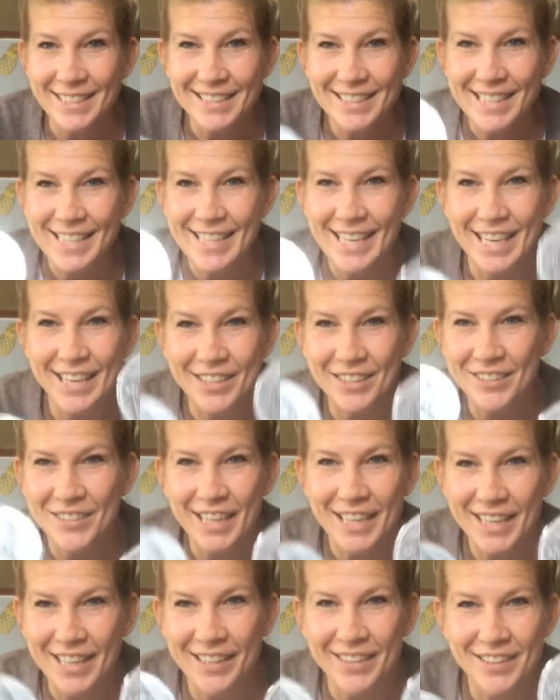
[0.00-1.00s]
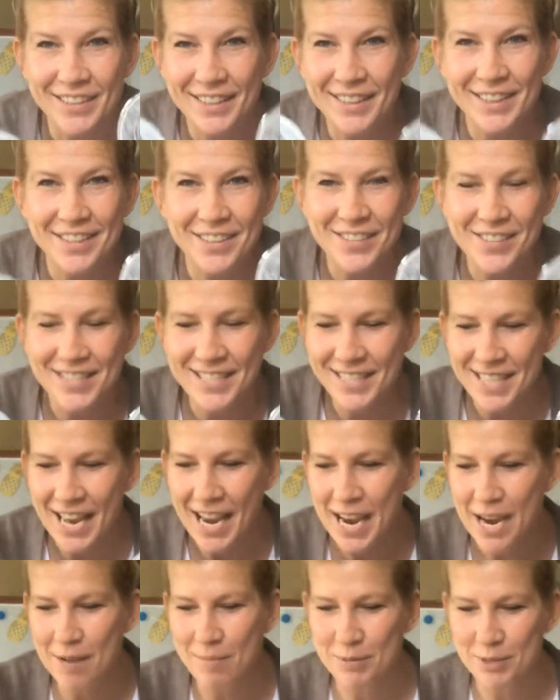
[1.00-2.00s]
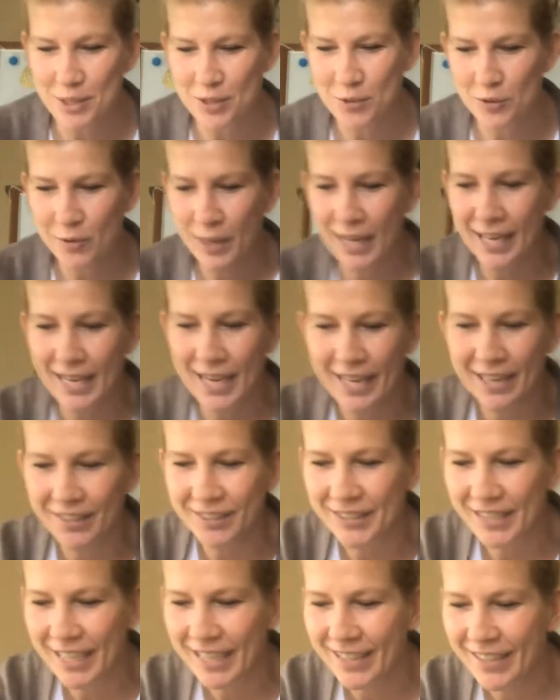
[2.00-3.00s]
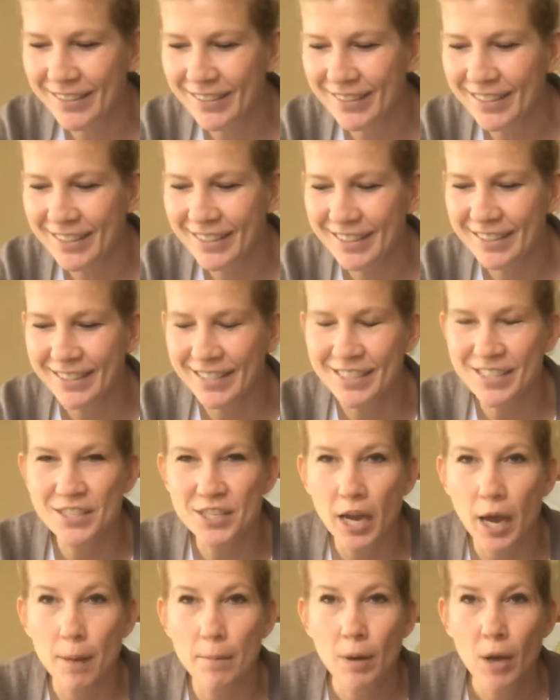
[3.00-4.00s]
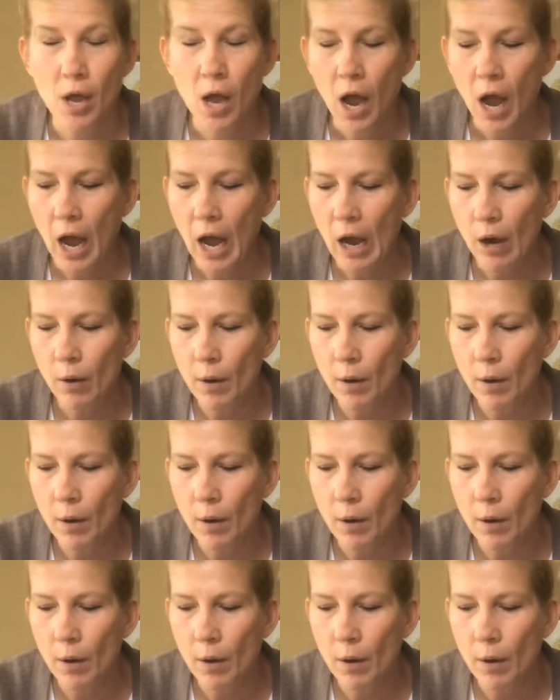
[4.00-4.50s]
Nickel, nickel. They're the same. Did you get nickel, nickel? Good job. How